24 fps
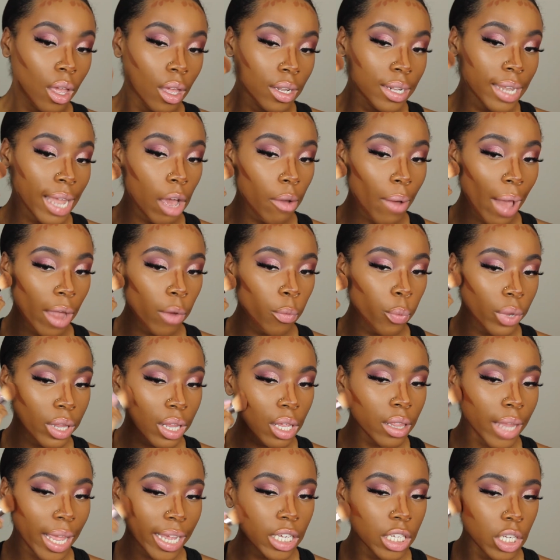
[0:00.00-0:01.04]
Now I really
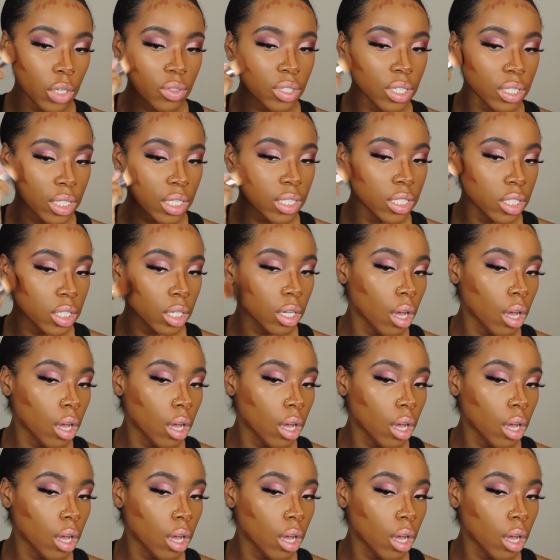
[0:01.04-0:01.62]
like using this to